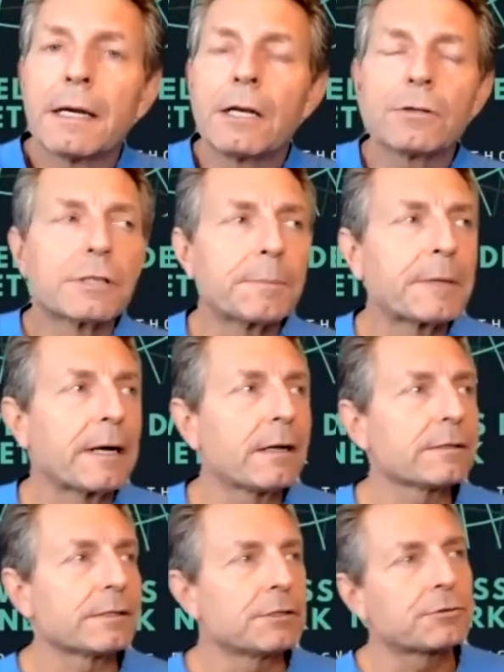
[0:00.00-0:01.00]
Something
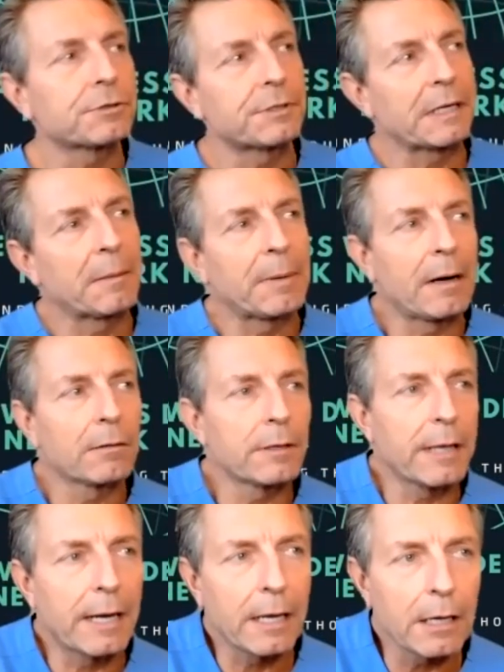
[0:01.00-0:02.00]
else interesting about
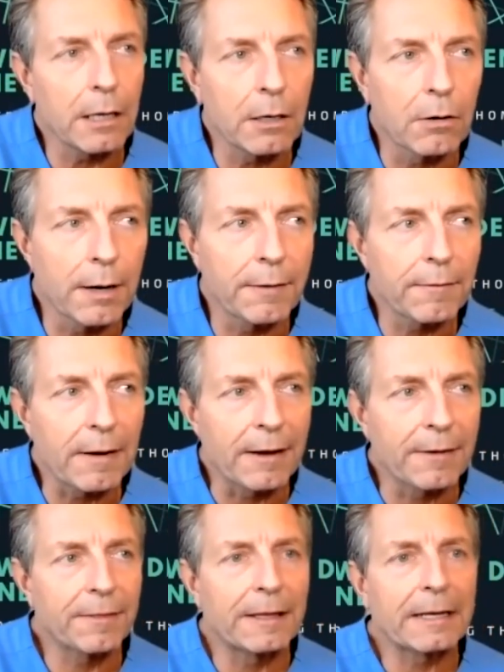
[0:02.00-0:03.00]
that,
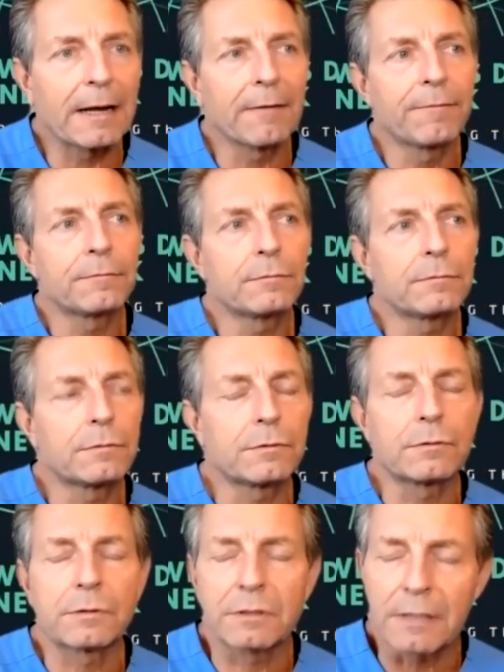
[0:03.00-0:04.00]
I think I've
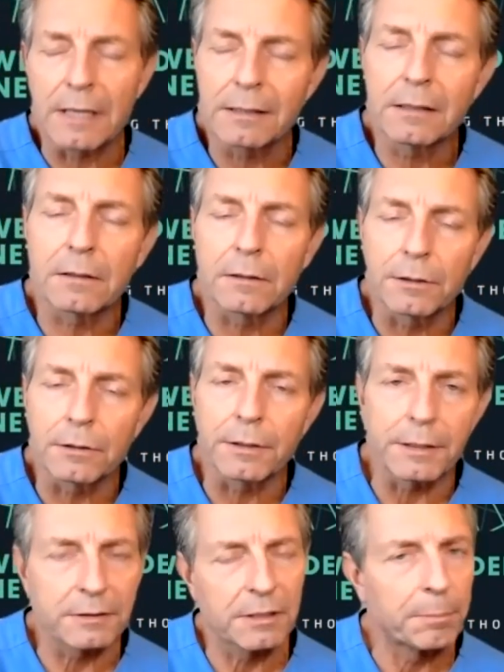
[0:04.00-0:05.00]
said clearly,
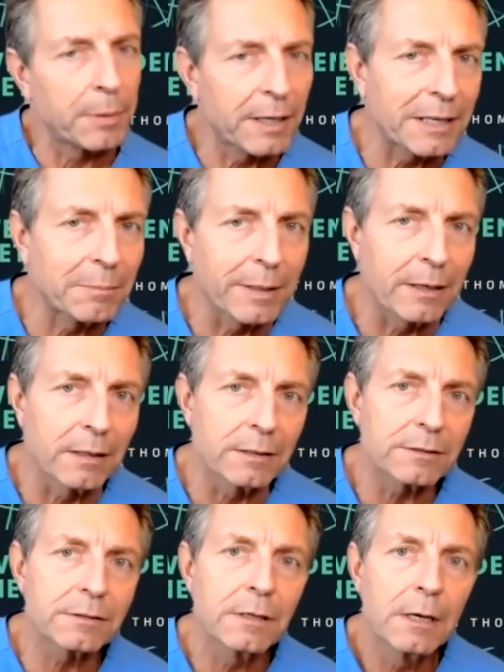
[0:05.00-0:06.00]
it's a bug
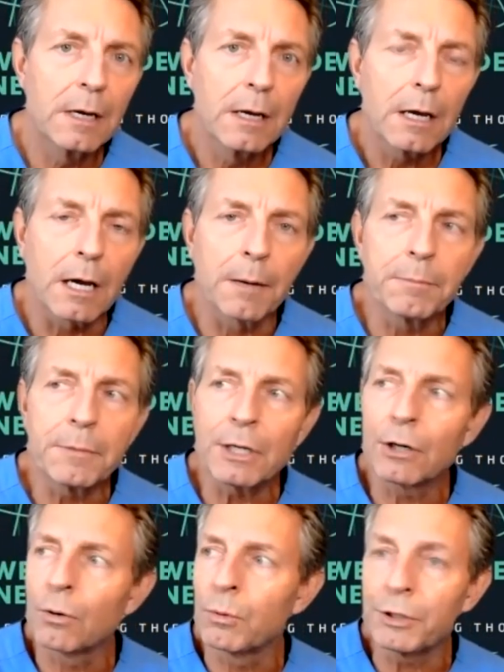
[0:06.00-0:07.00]
imbalance.
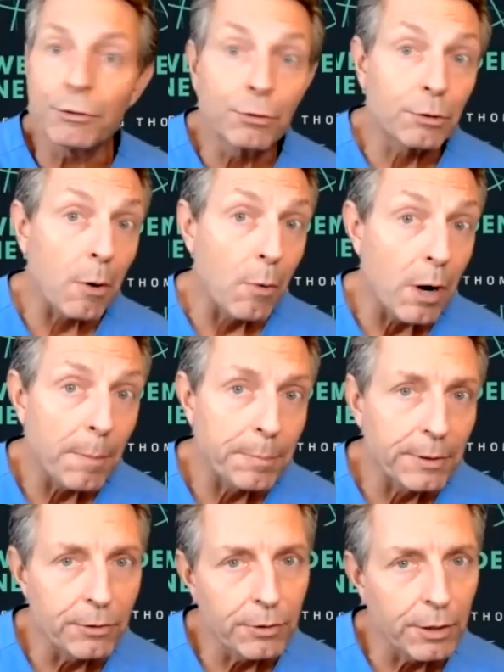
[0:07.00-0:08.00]
When you grow up
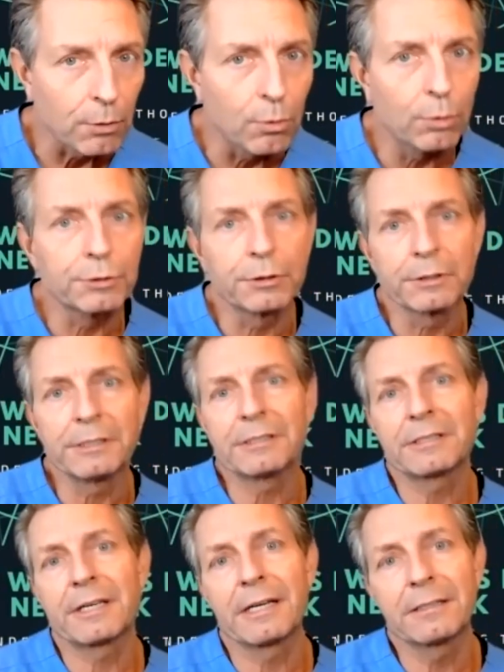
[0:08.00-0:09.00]
and you get older and
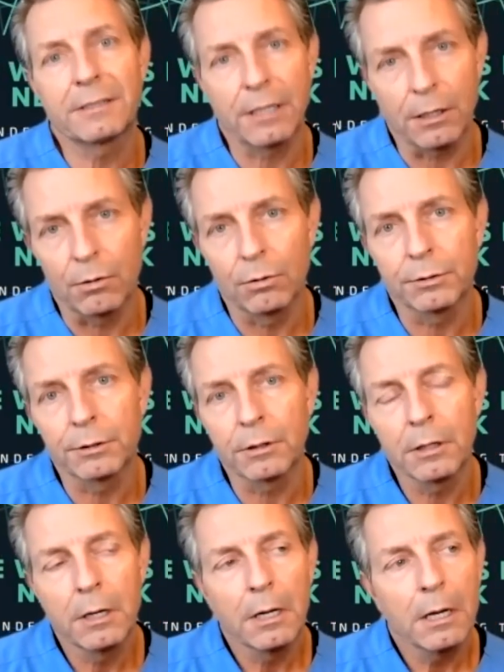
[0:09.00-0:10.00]
these kids get
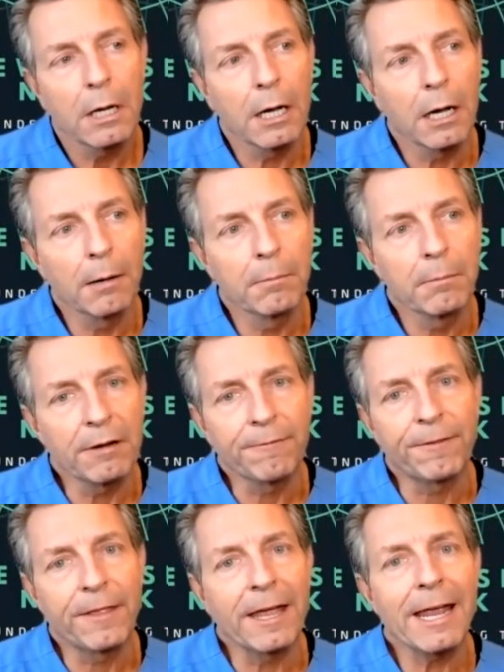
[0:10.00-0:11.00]
older,
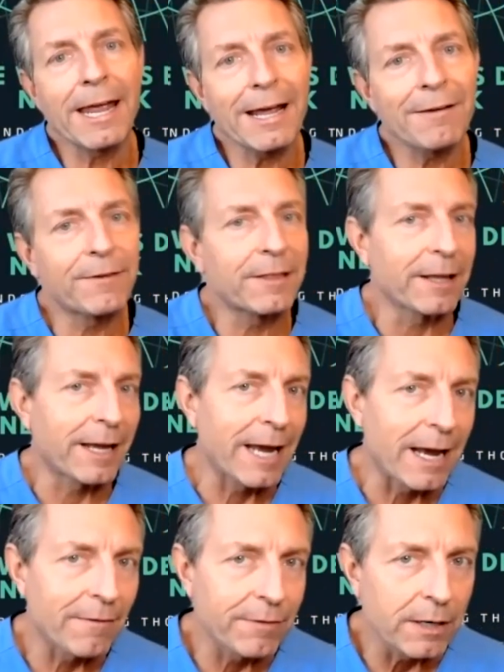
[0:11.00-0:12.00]
if they have the
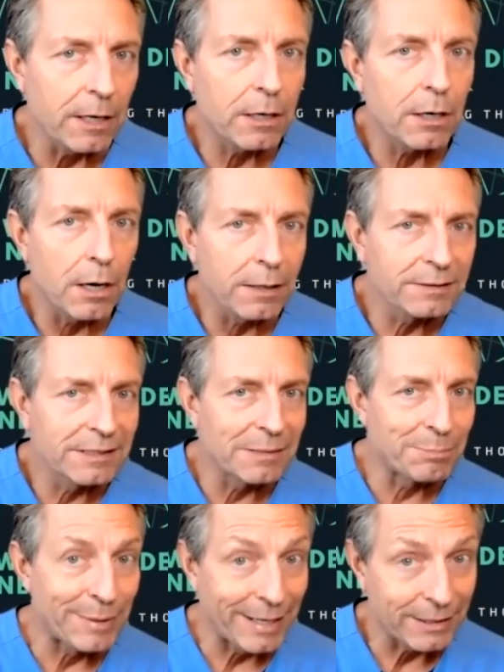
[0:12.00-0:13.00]
cavity causing
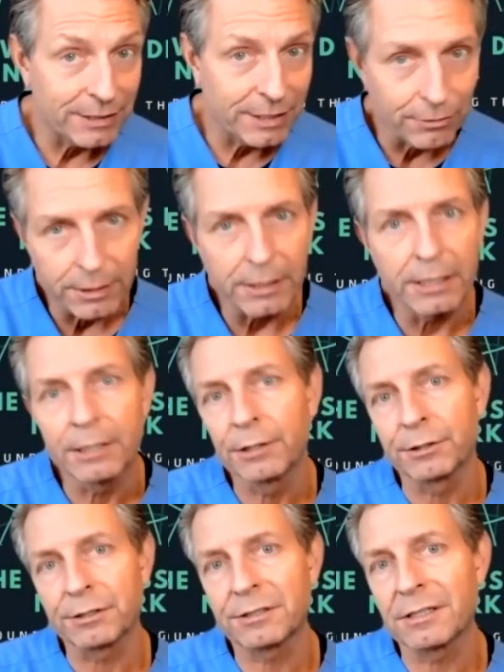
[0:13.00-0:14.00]
bacteria in
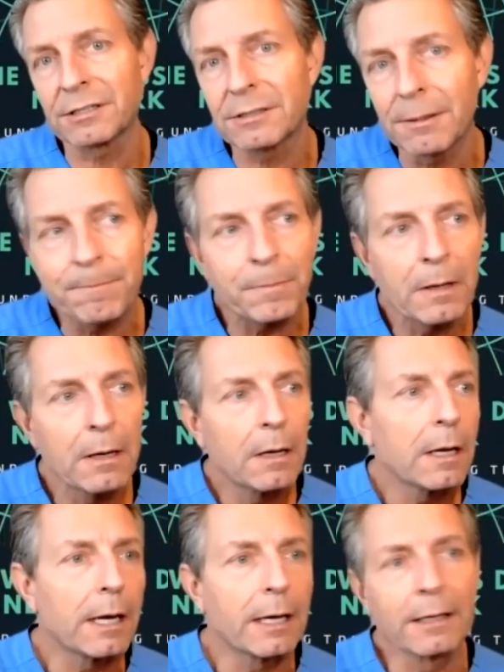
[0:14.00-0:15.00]
their system,
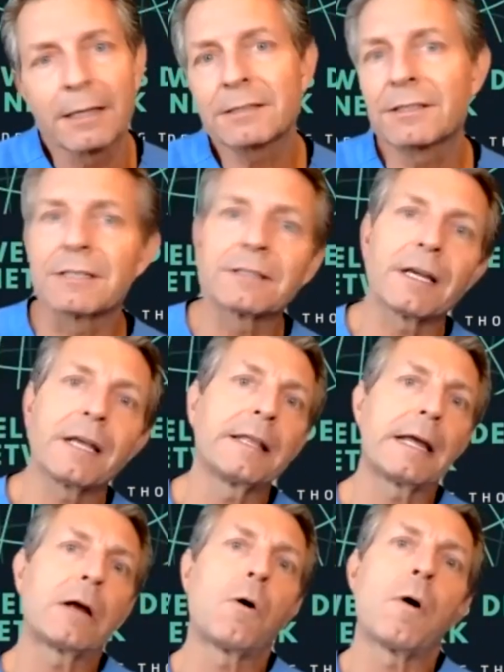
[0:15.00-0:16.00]
and let's just say
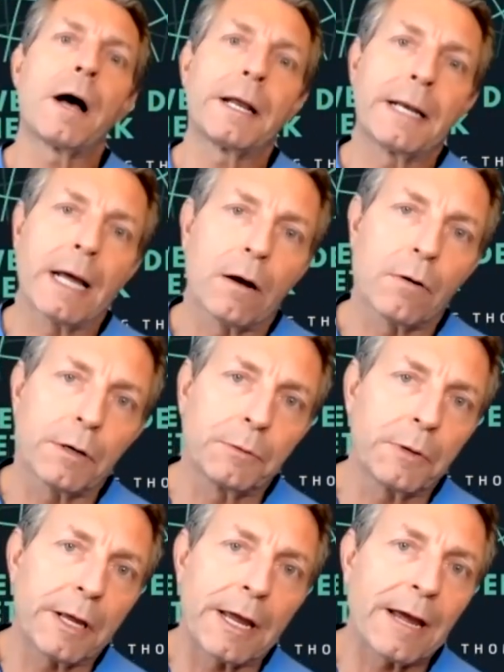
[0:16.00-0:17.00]
they go on now and
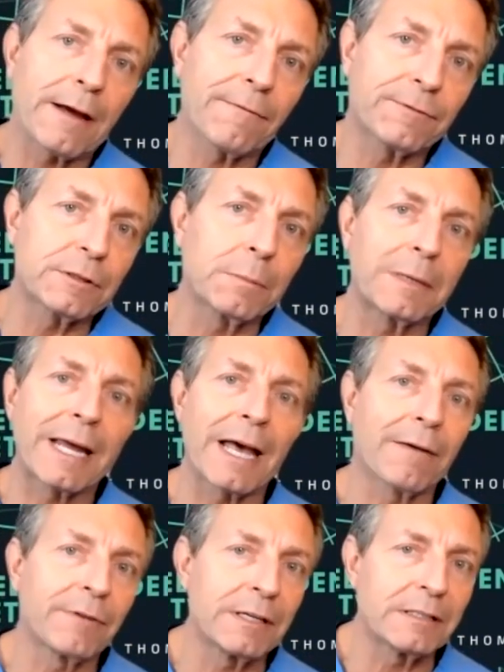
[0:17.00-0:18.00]
they have some
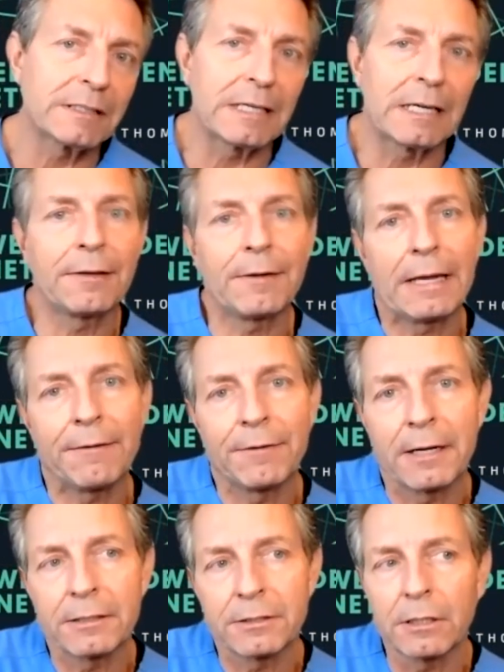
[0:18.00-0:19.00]
cavities even
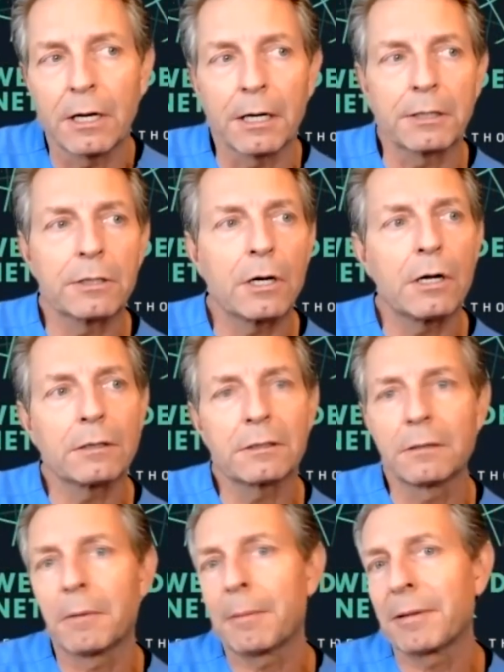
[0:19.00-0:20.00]
as a young adult,
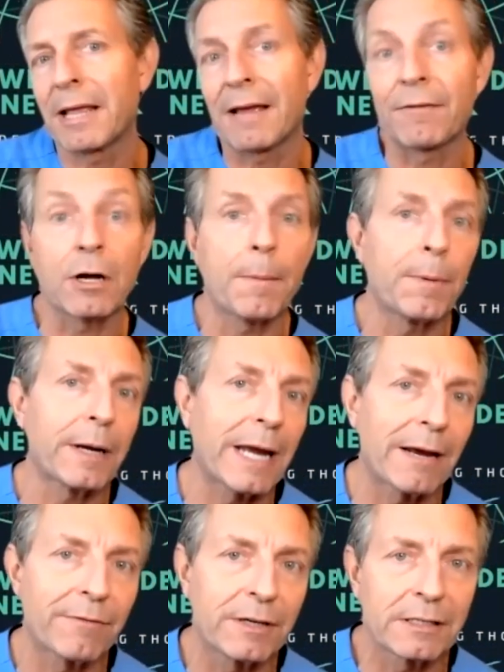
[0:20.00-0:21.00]
and maybe they have a couple
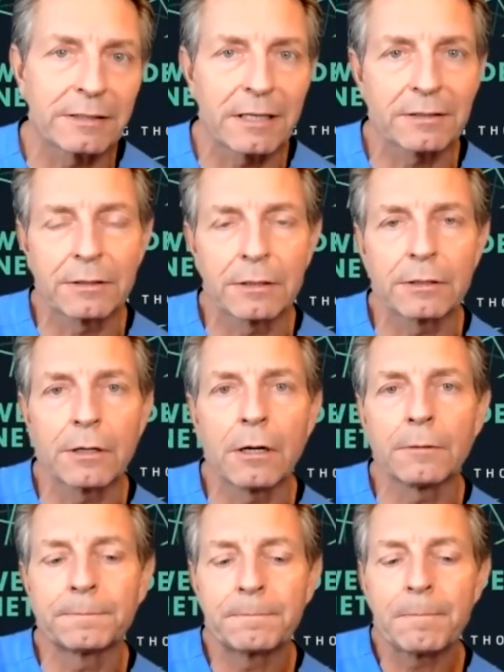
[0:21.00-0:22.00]
cavities as an adult.